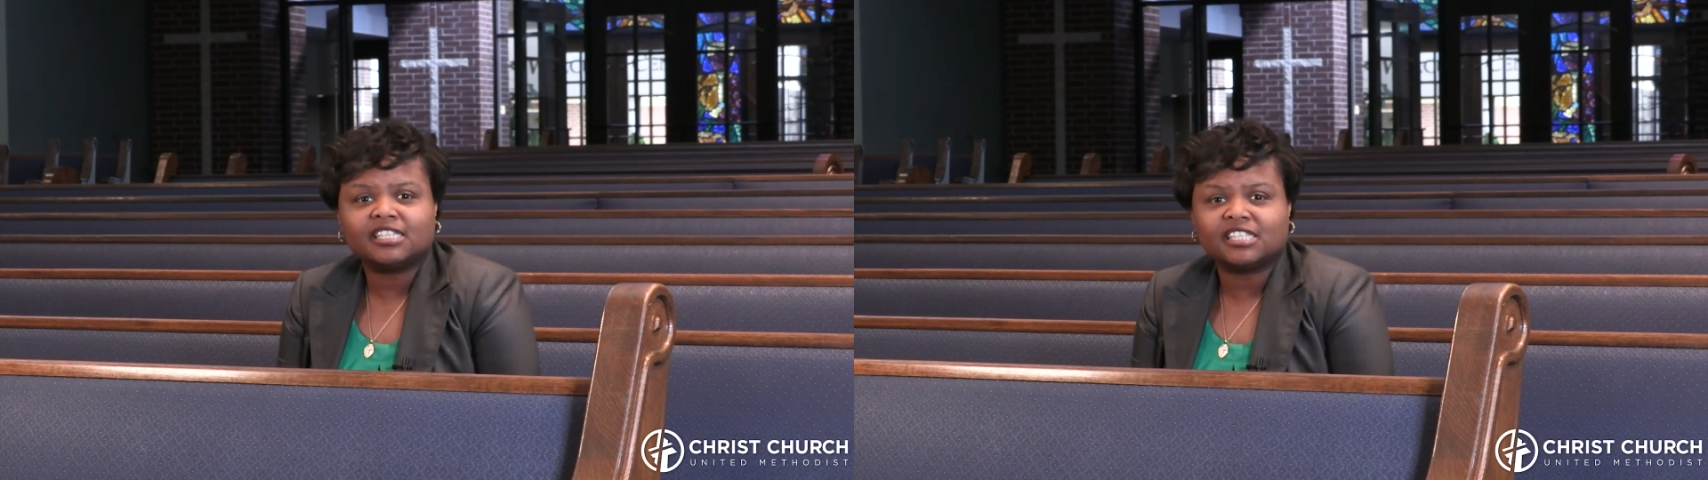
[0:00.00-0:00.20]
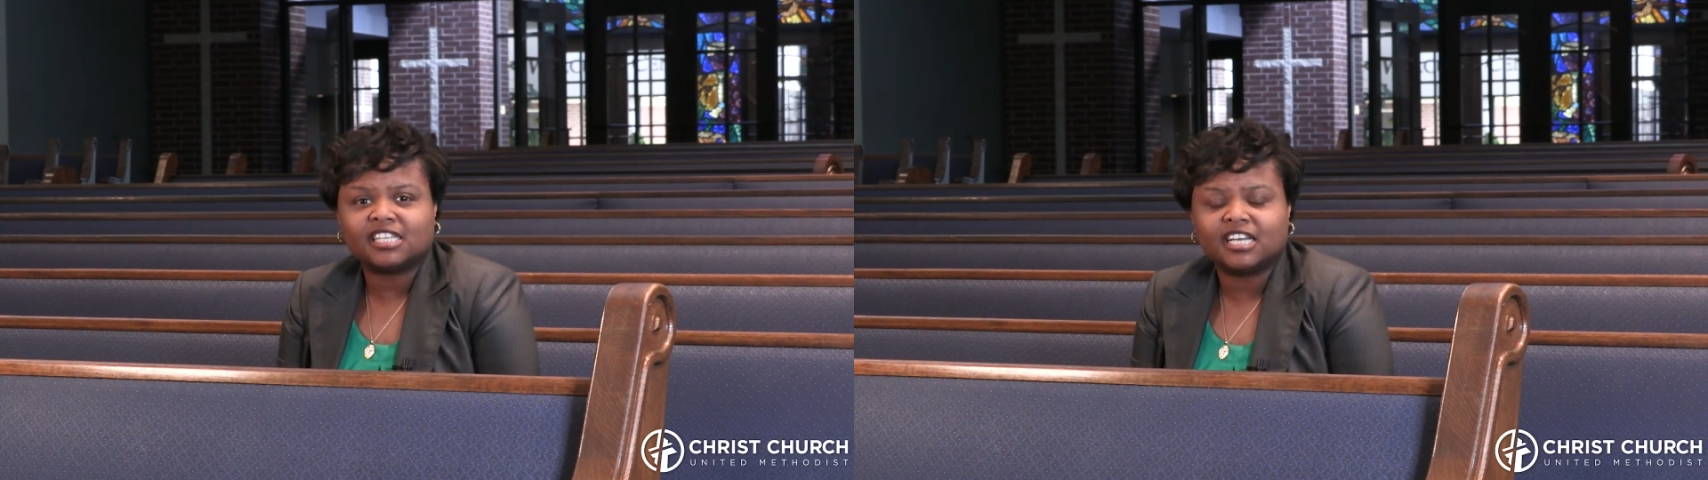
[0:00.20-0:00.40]

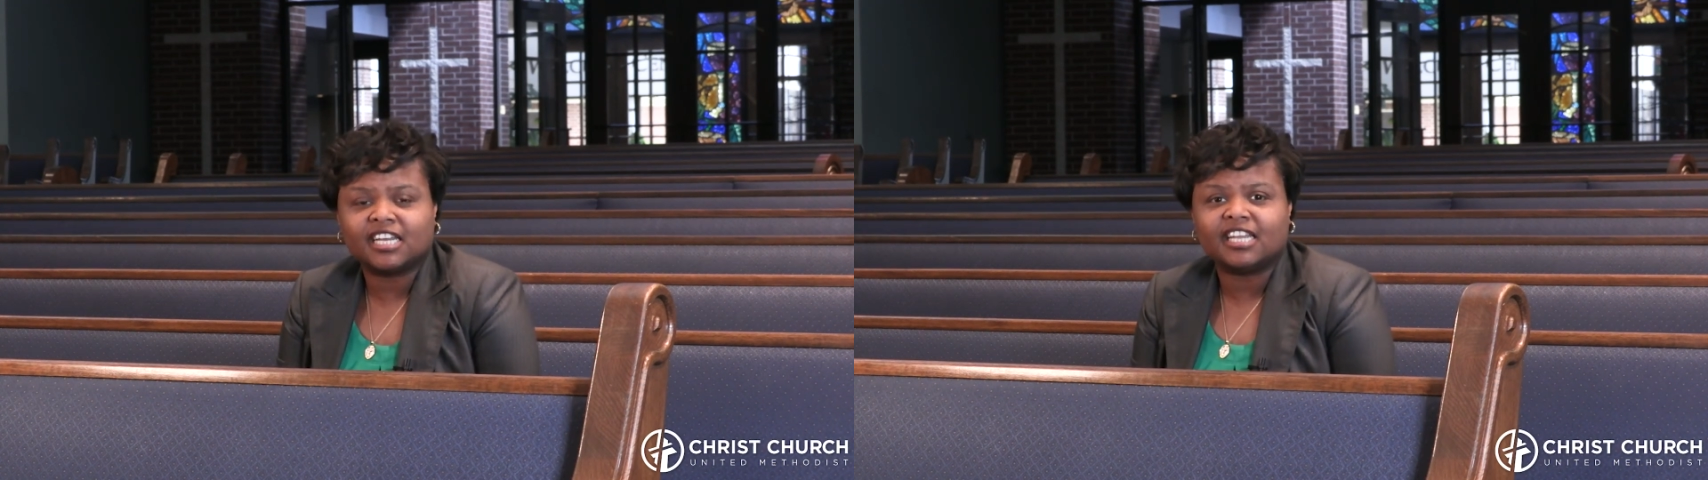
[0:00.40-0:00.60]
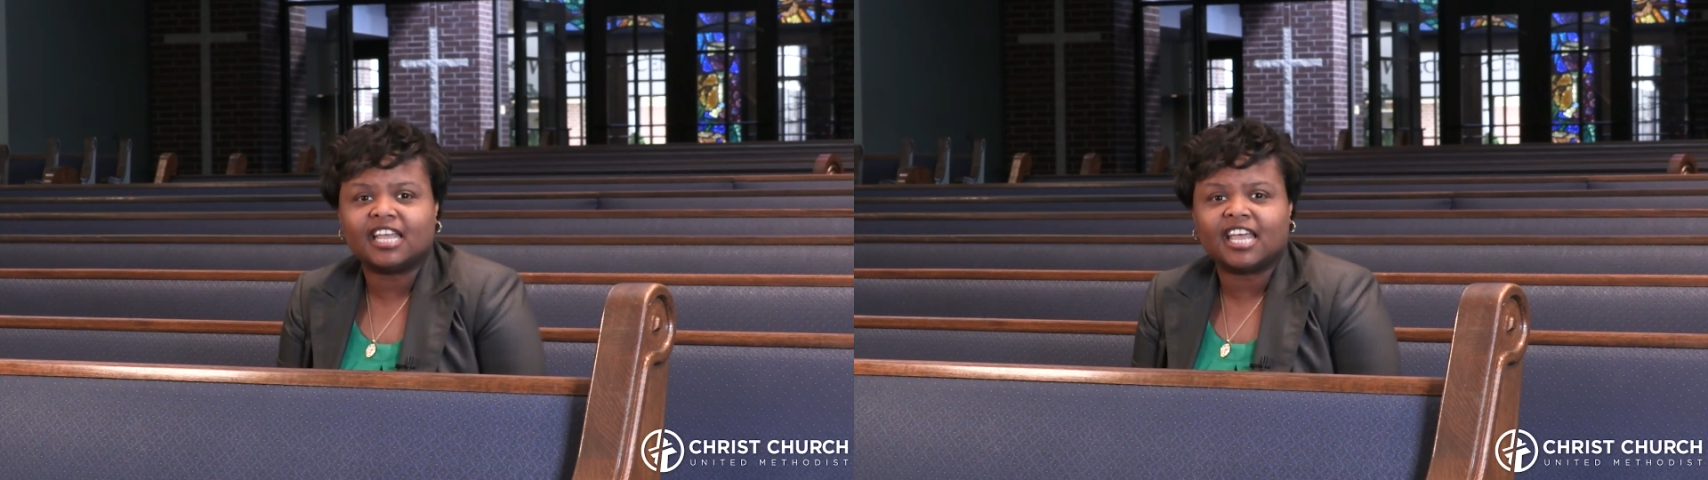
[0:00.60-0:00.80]

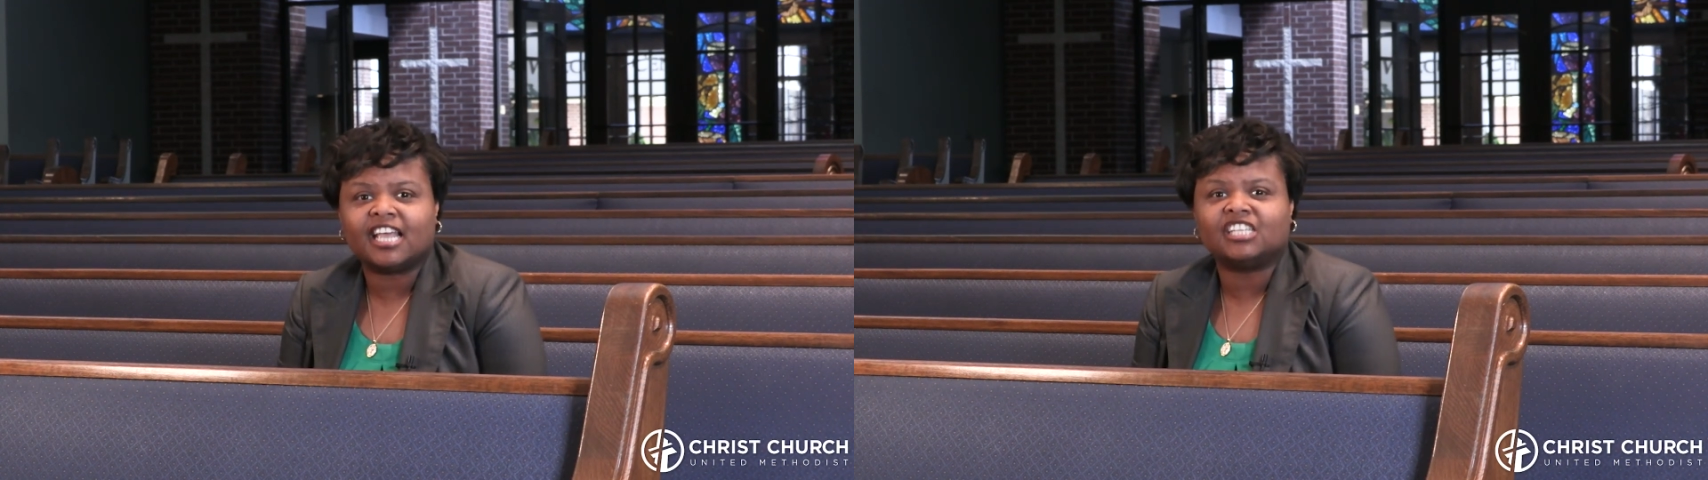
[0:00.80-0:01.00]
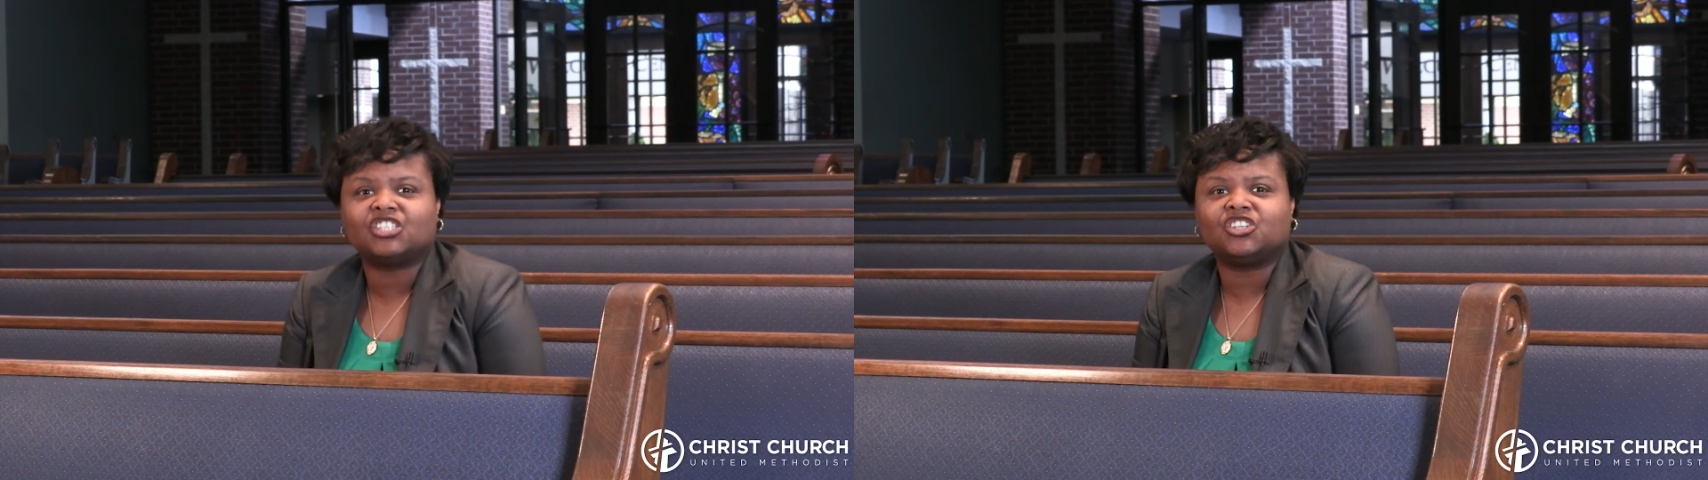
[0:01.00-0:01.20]
study
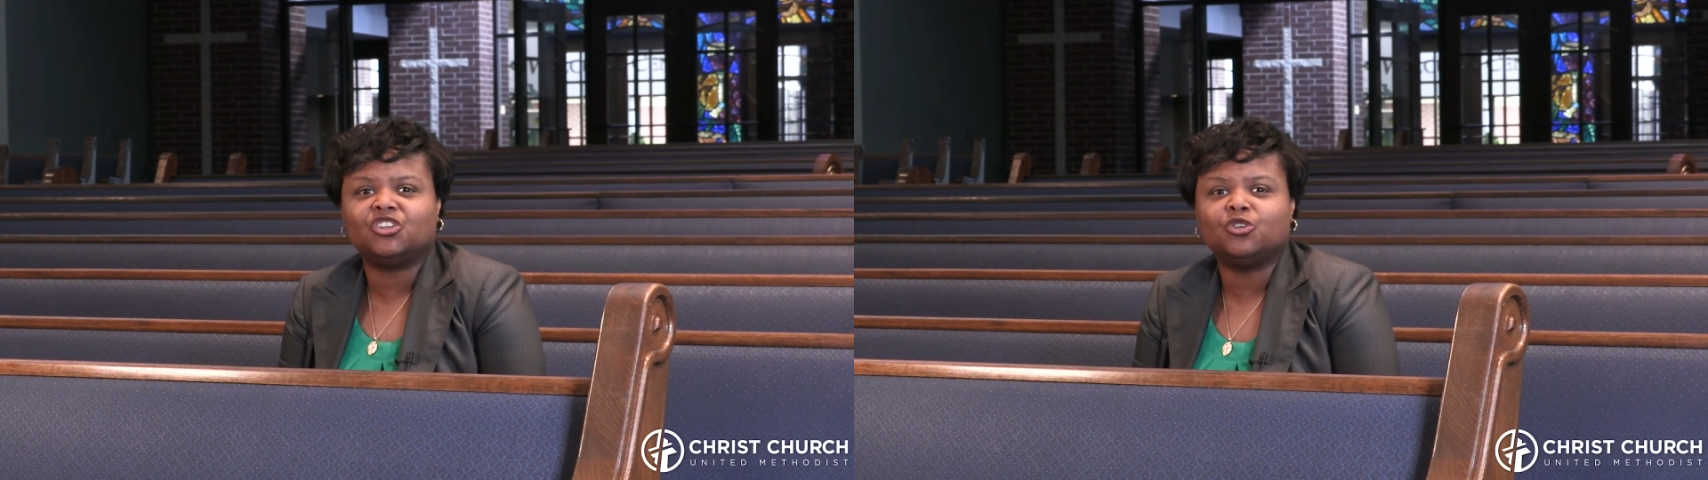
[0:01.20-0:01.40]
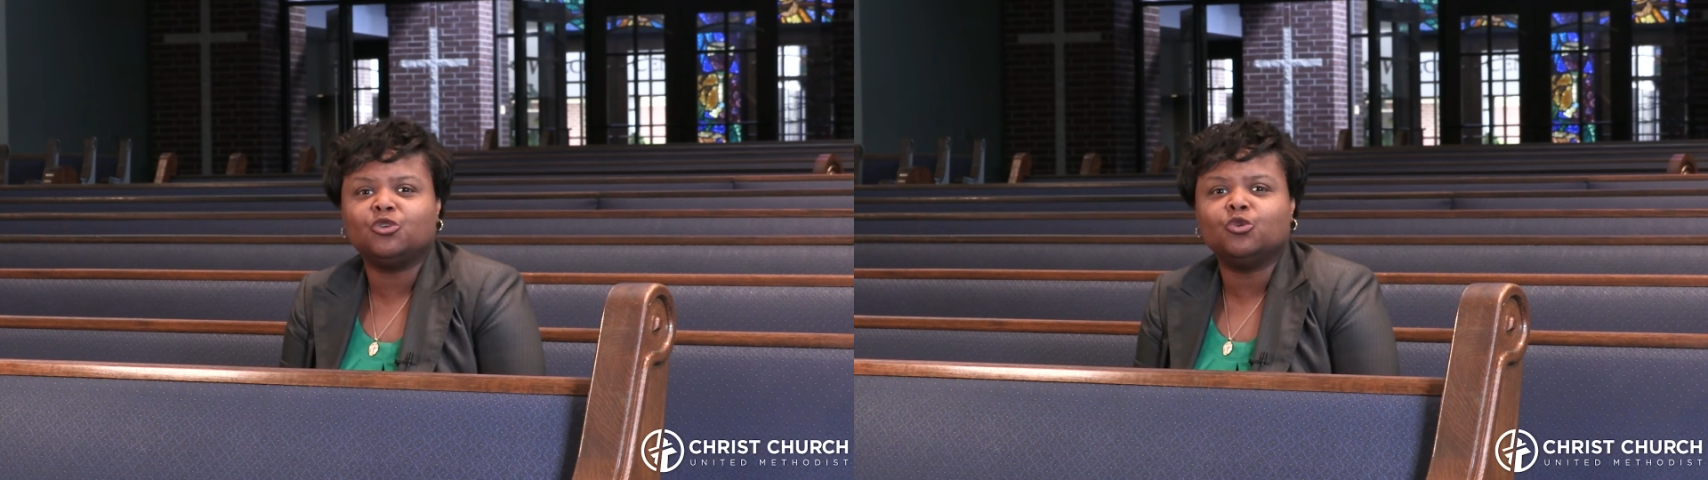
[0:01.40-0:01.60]
as
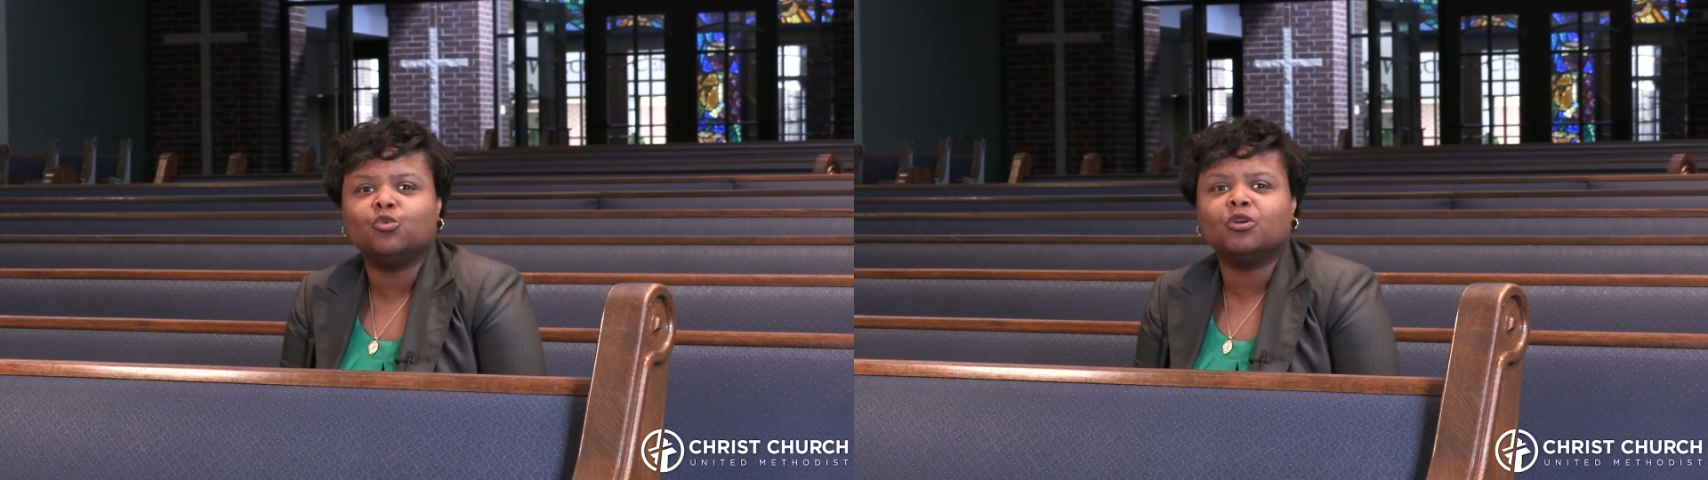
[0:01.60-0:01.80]
you